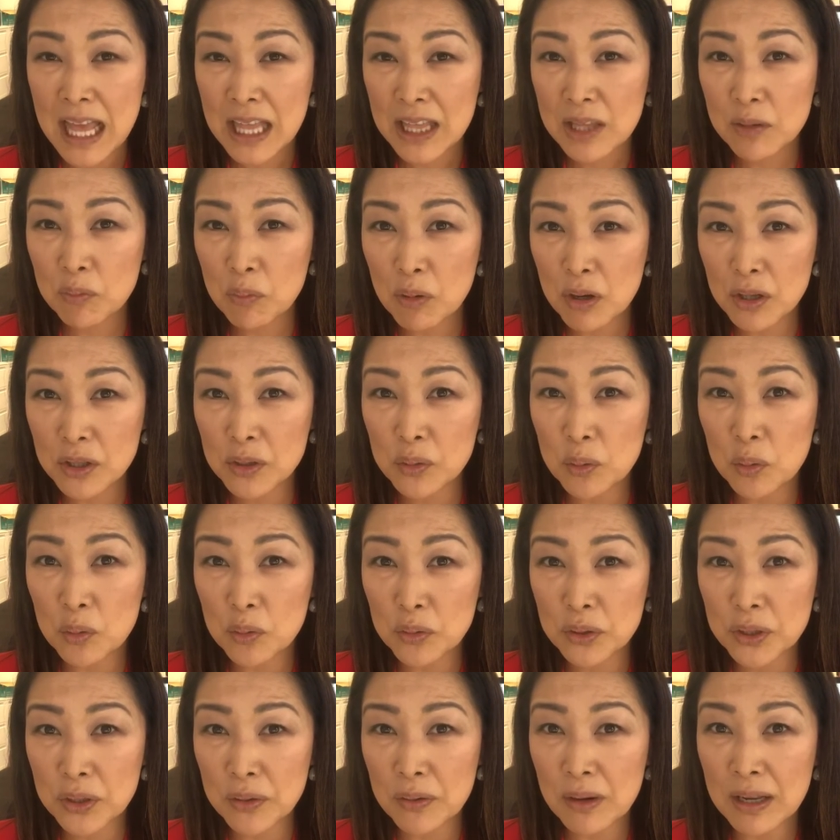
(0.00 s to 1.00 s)
There was
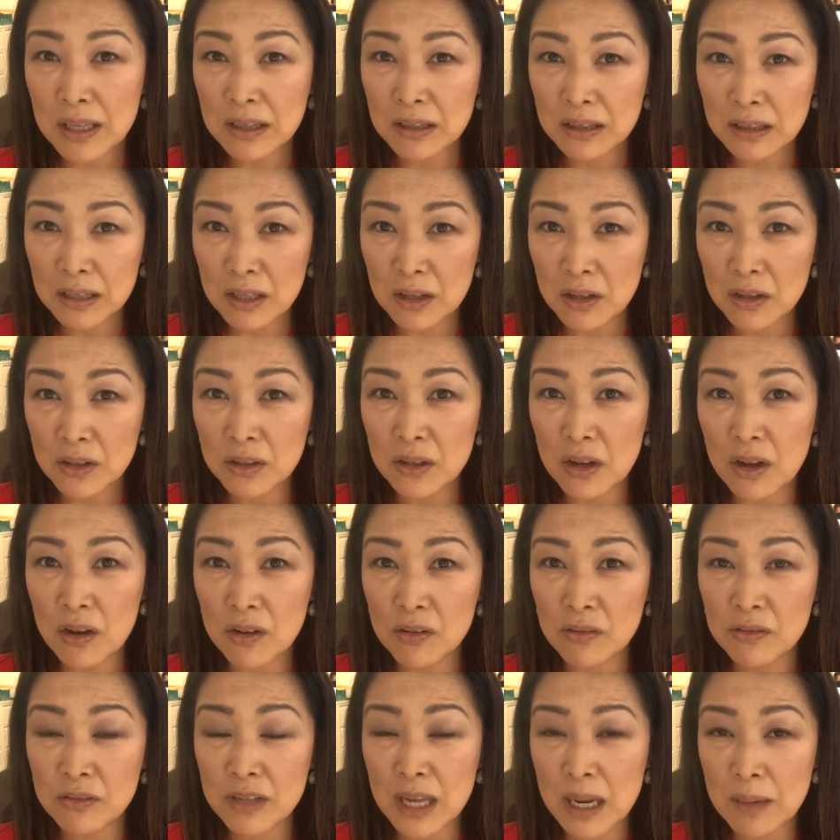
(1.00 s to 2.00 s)
also a lot
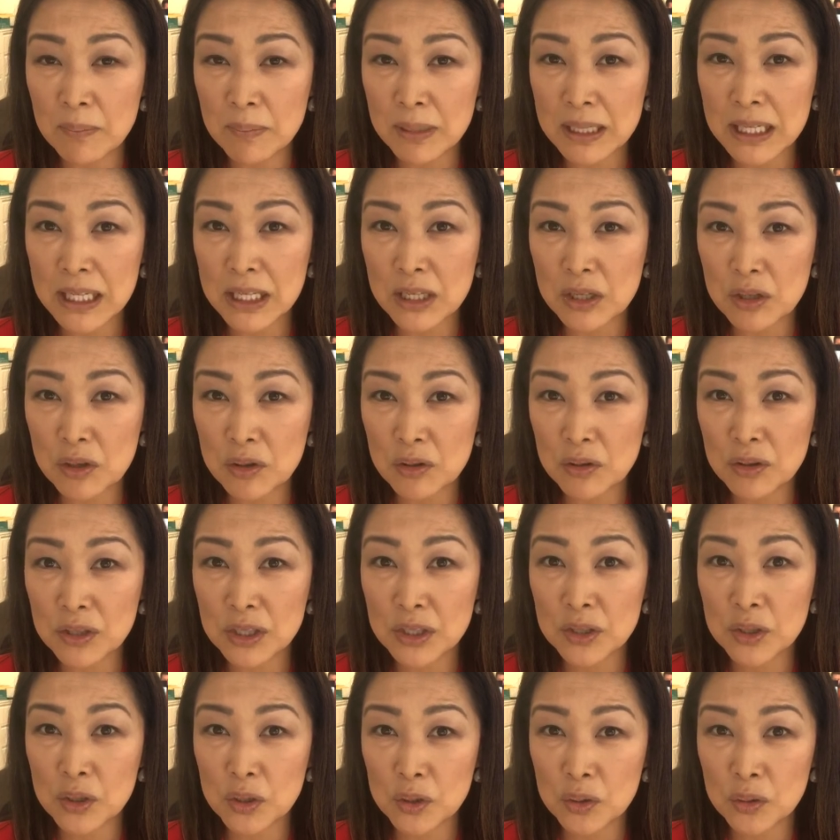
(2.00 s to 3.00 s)
of company
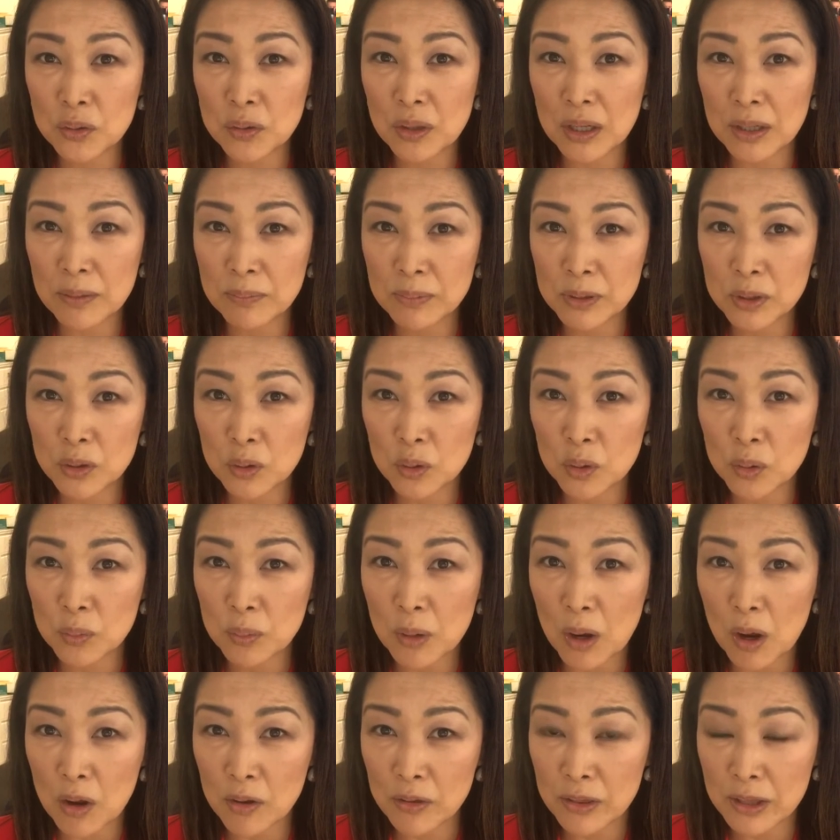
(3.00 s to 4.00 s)
news to
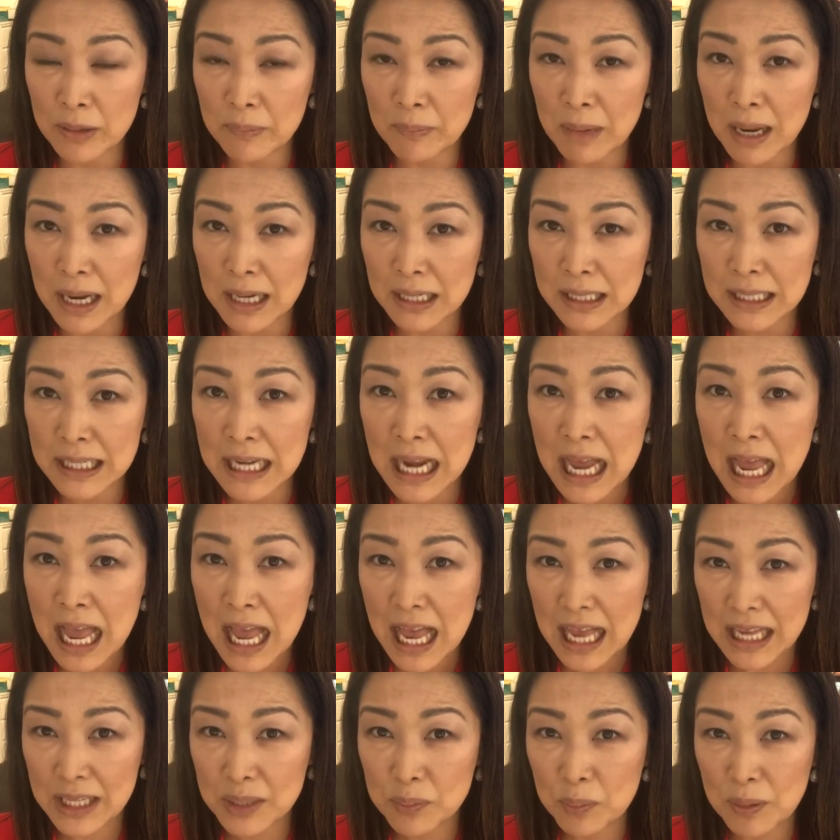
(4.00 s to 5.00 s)
absorb on the market,
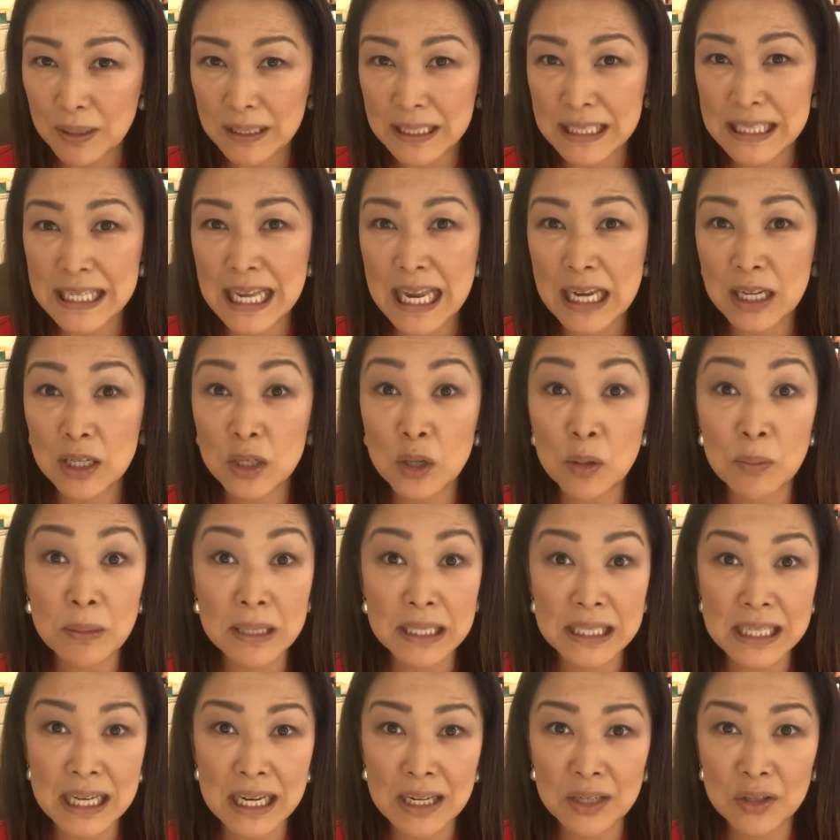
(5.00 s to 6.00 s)
as well as
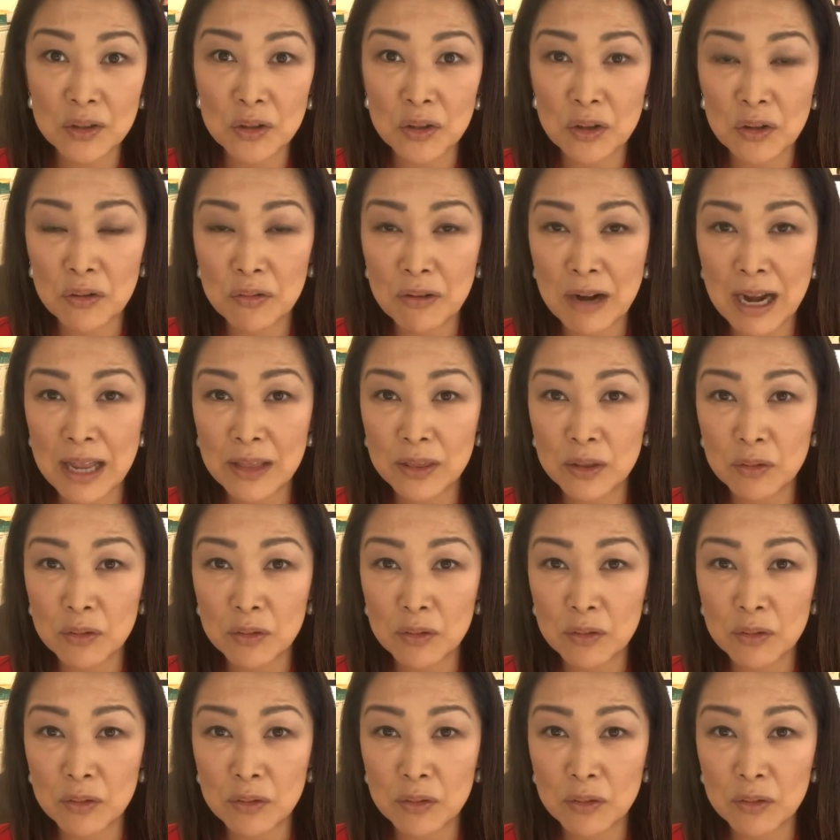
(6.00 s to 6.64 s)
economic data around